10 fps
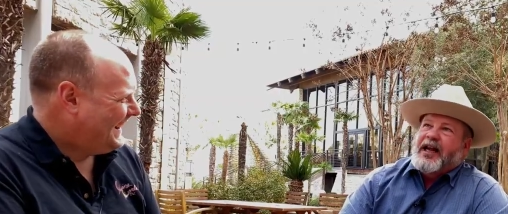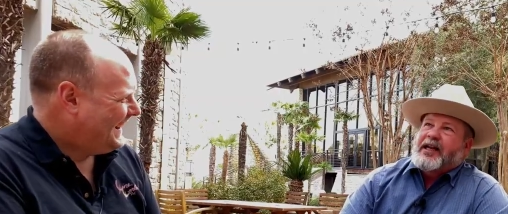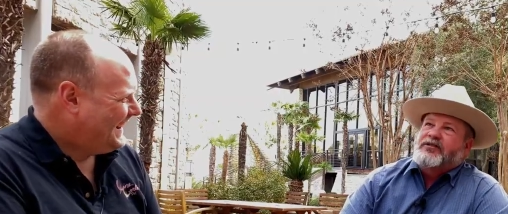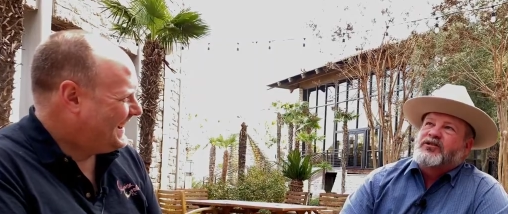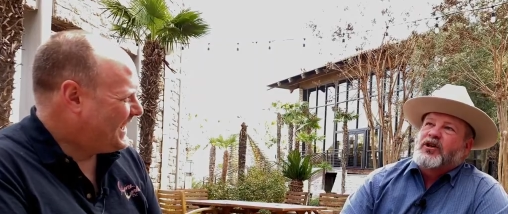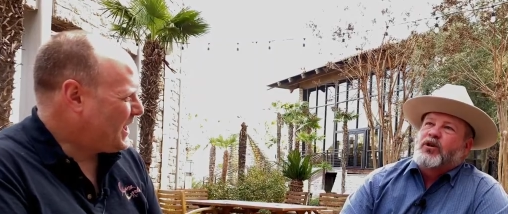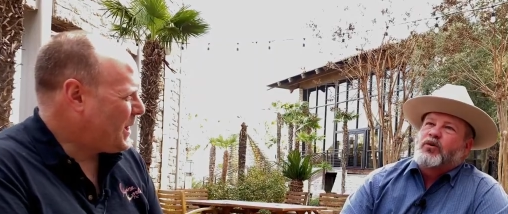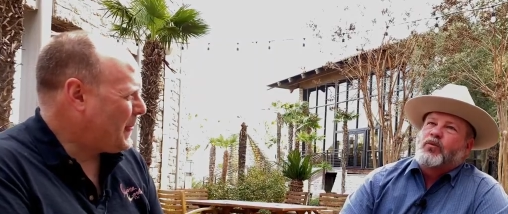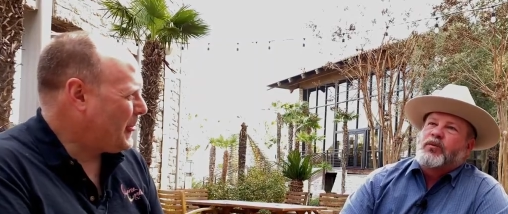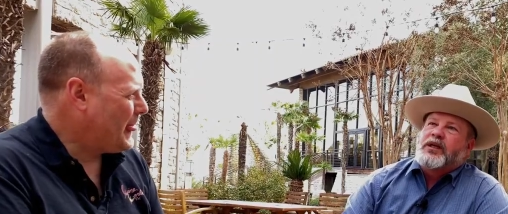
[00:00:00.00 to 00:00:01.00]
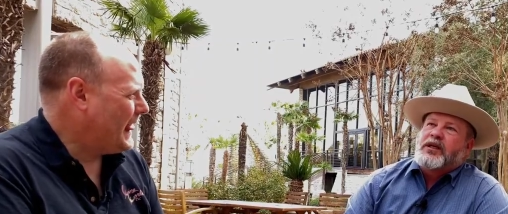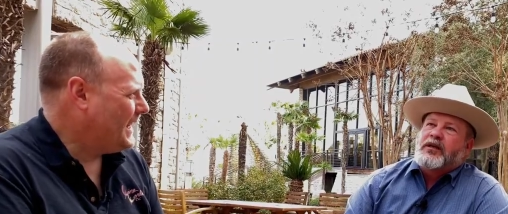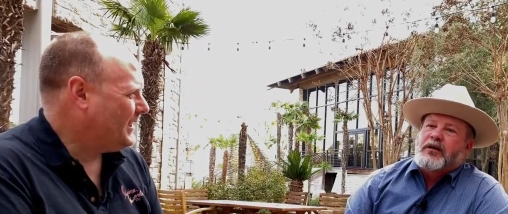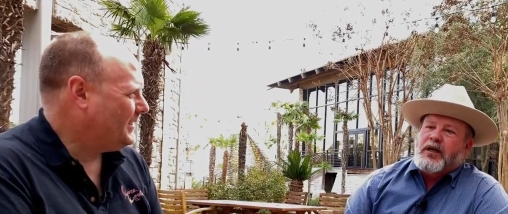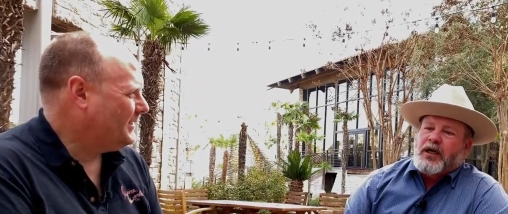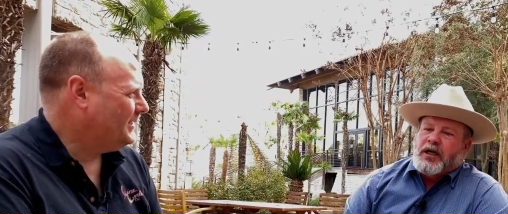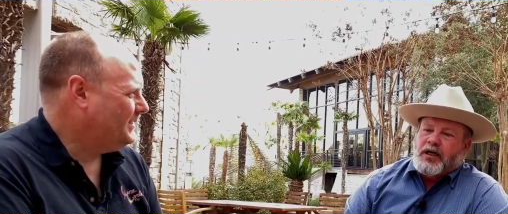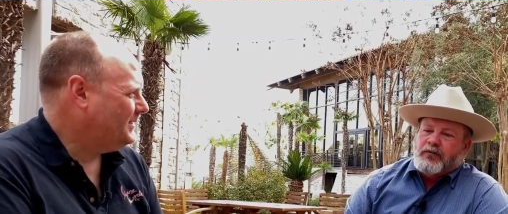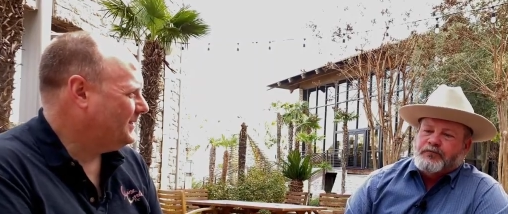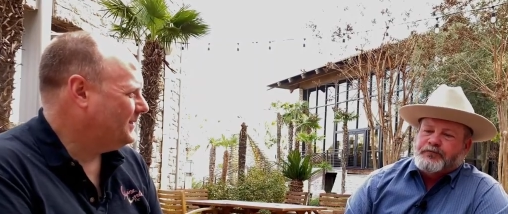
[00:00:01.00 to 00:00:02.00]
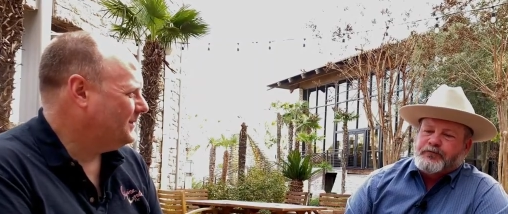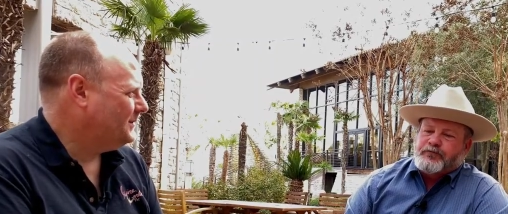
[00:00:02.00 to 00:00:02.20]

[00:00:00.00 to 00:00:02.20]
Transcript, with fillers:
Speaker 1: And so we um,